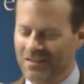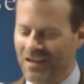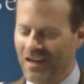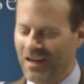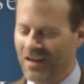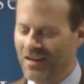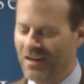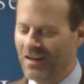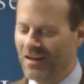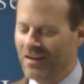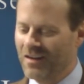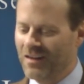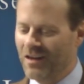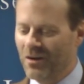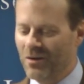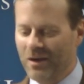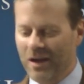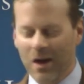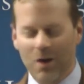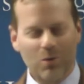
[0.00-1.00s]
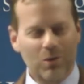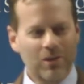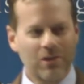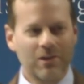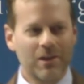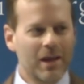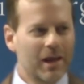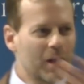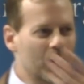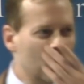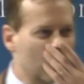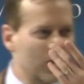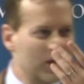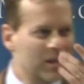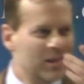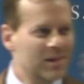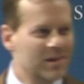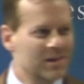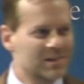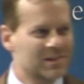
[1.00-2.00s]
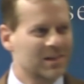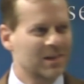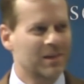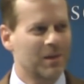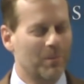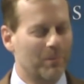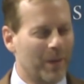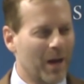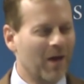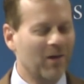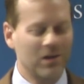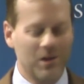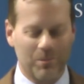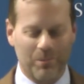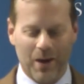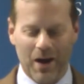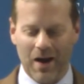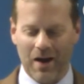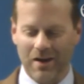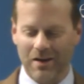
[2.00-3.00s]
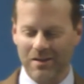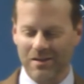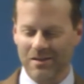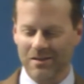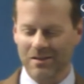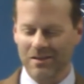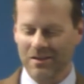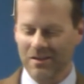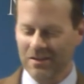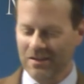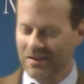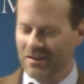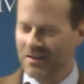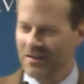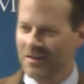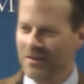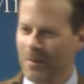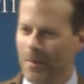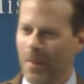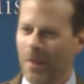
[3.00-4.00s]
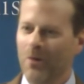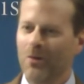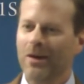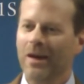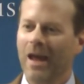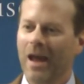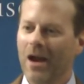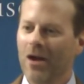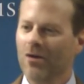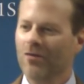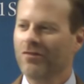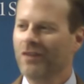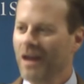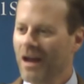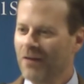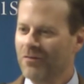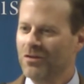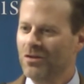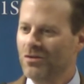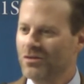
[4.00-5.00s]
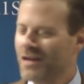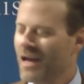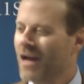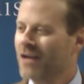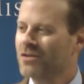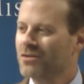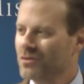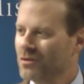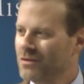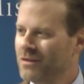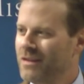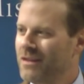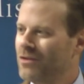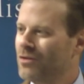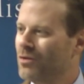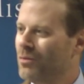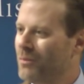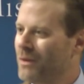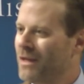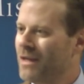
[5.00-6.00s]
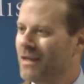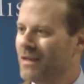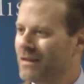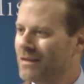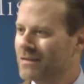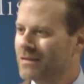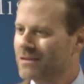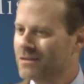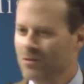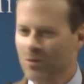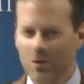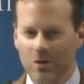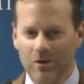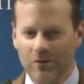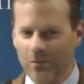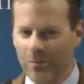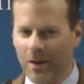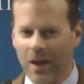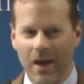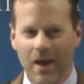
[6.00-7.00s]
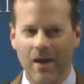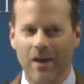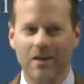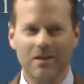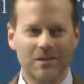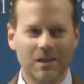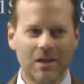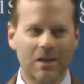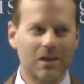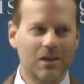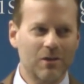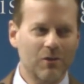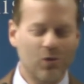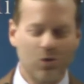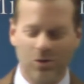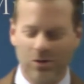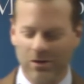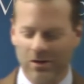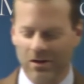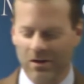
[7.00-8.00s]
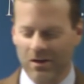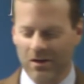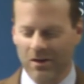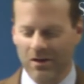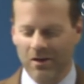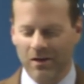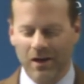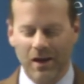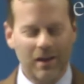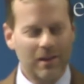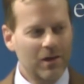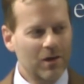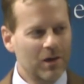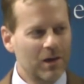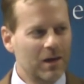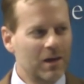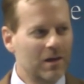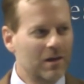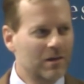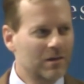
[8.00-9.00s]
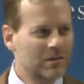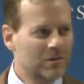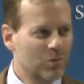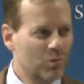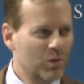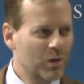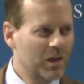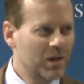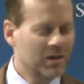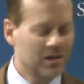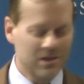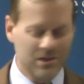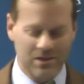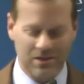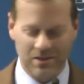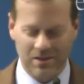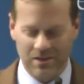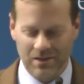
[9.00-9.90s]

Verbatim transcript: Okay? They don't care whether they can win this at the ballot box. They don't care if they have to use extra legal means, stroke of a pen, executive order. Okay, they're in it to win.